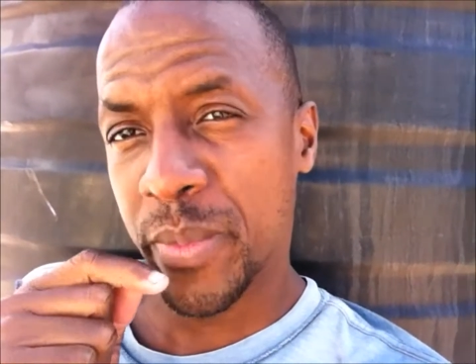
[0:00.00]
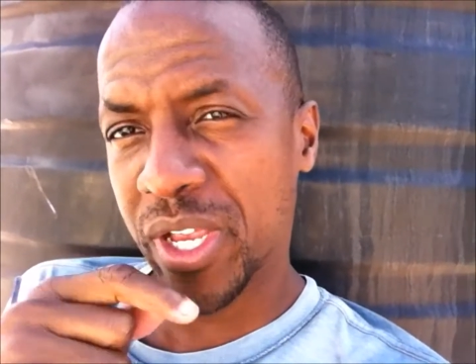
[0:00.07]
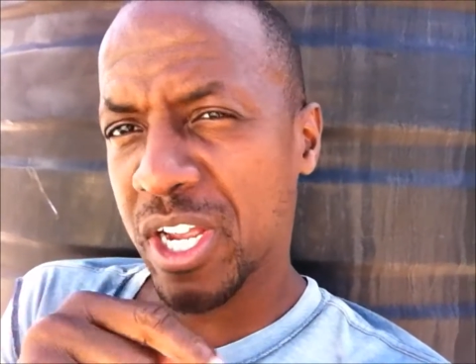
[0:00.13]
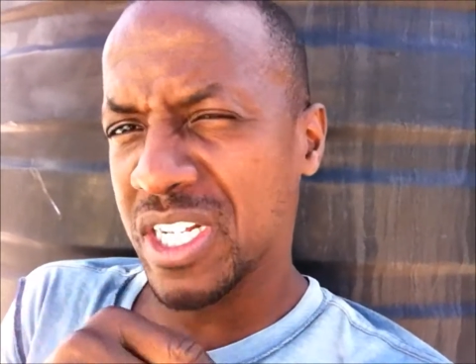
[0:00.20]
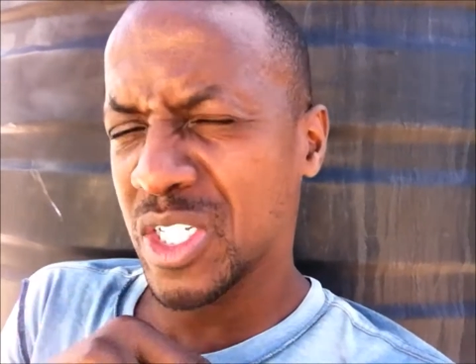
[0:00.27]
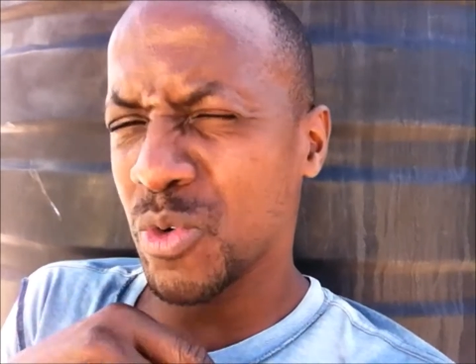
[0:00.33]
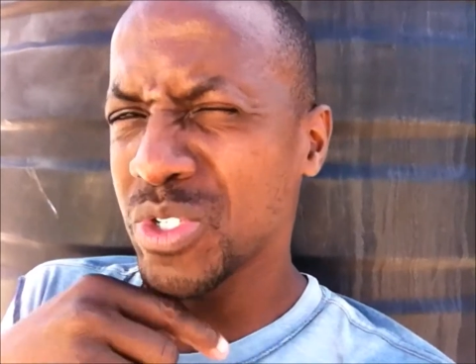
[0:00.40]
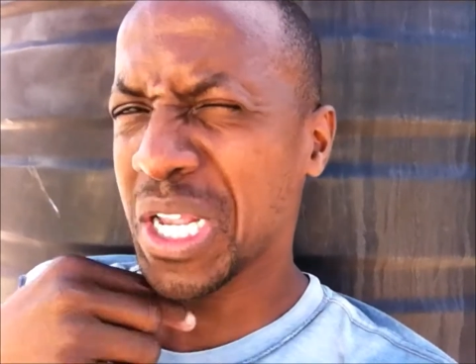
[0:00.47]

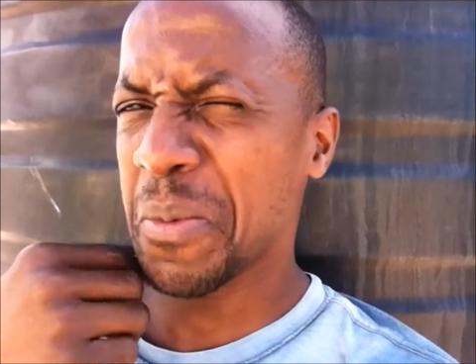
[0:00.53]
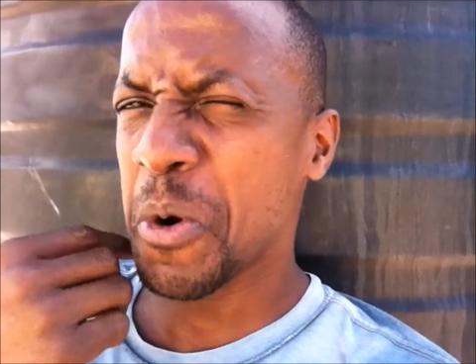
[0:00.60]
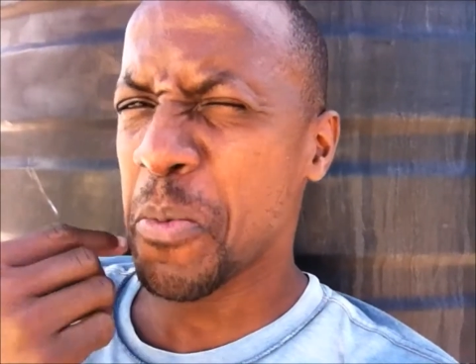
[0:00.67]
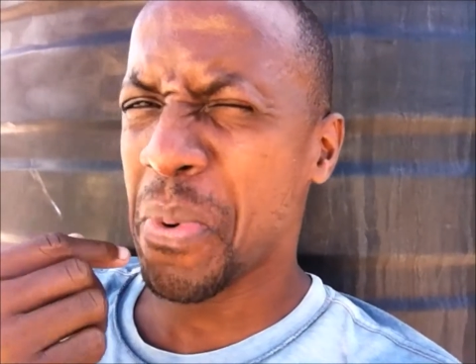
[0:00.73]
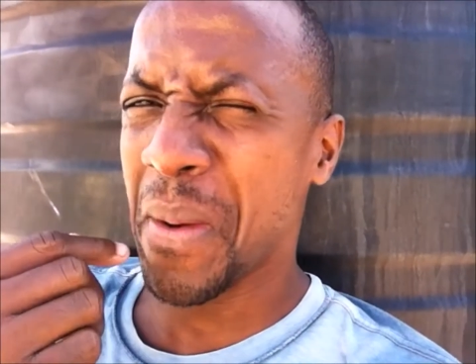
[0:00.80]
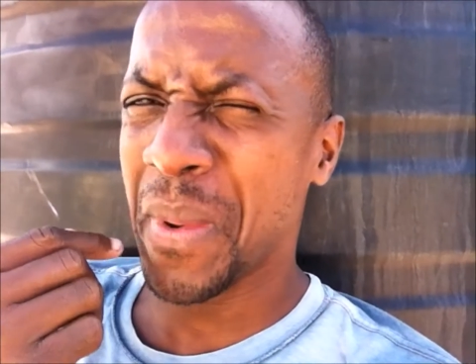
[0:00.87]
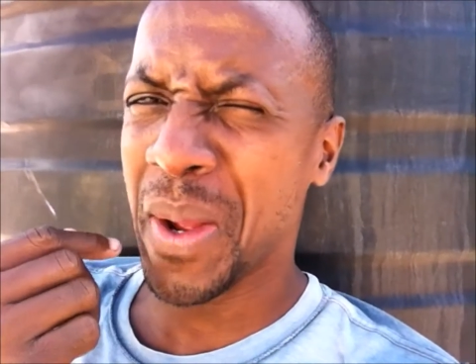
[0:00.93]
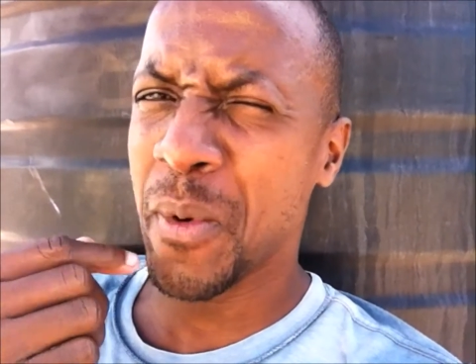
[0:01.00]
because it was
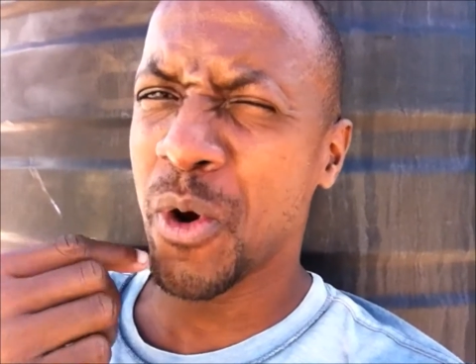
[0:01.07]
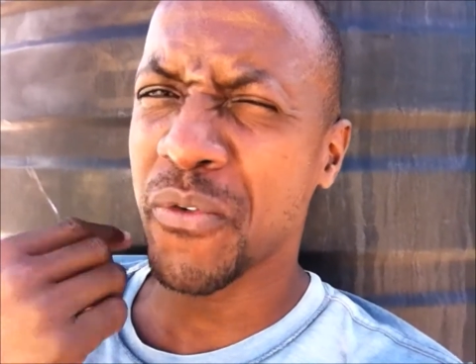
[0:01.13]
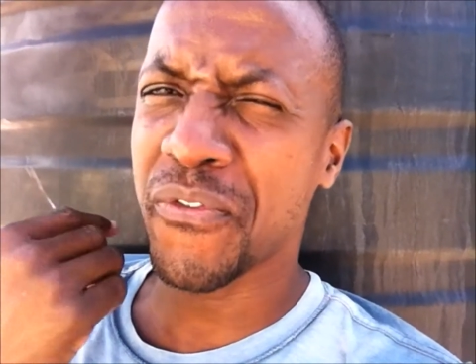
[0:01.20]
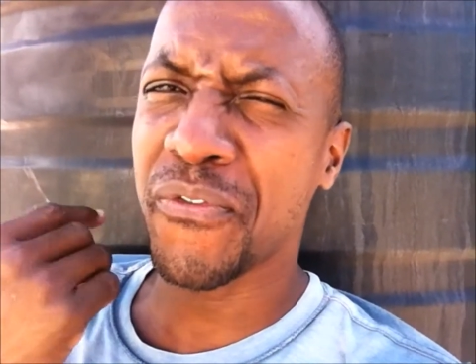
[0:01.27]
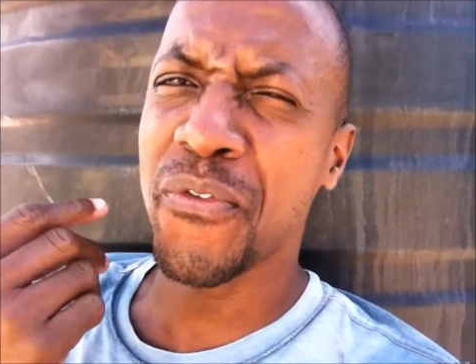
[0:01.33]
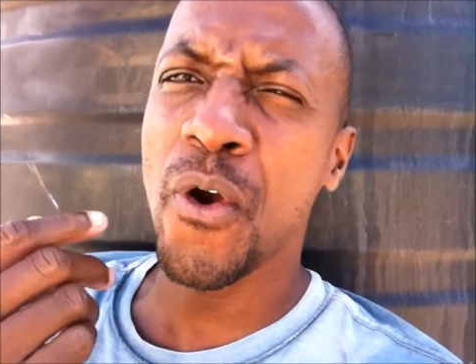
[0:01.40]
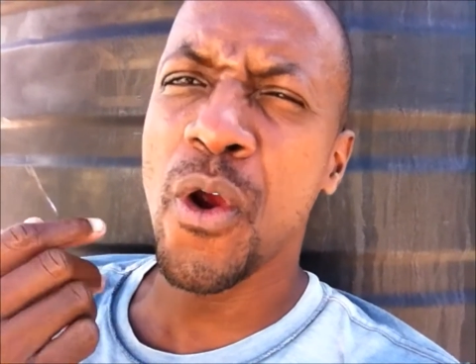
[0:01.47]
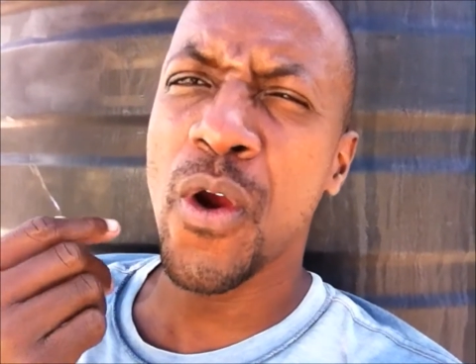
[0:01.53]
probably about
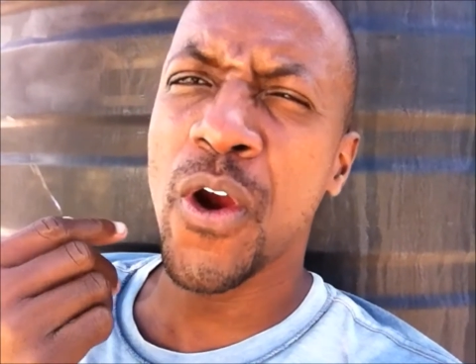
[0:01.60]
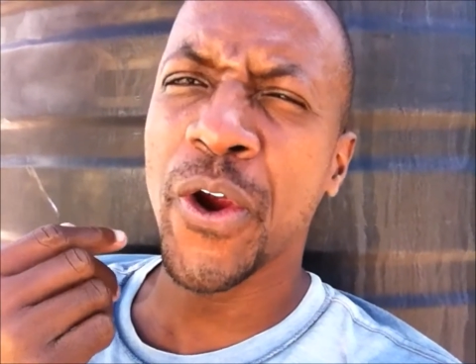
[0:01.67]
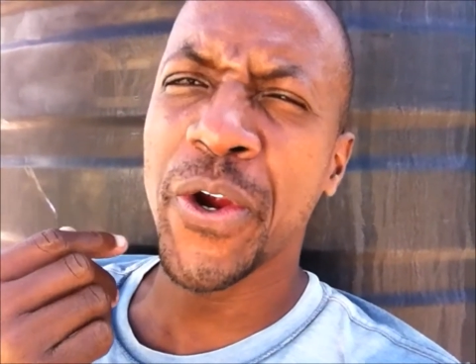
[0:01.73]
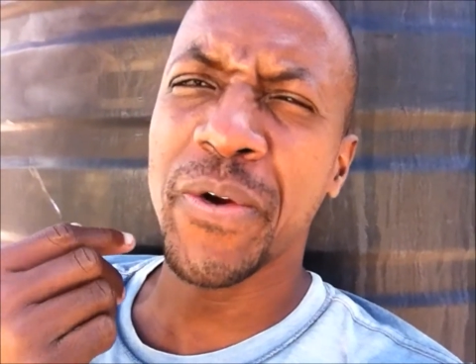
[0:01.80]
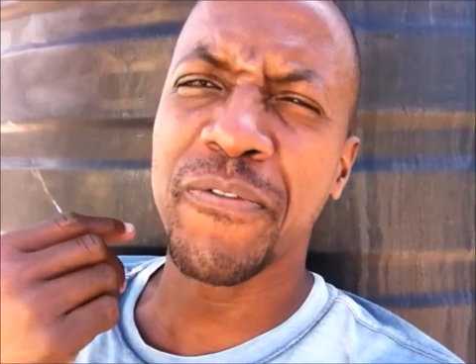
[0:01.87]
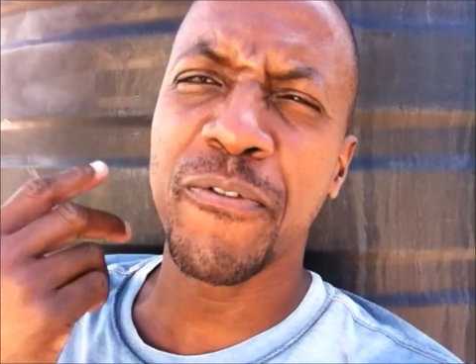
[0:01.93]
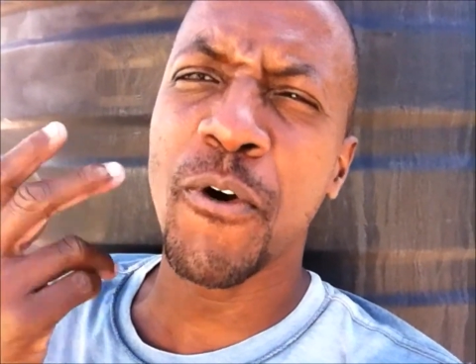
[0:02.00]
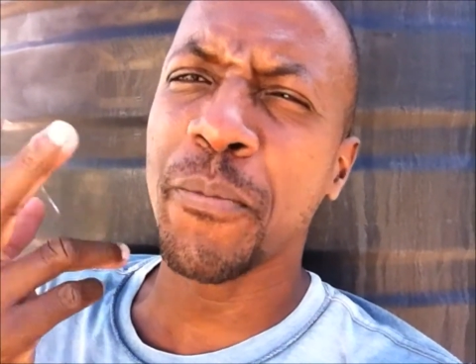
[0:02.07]
4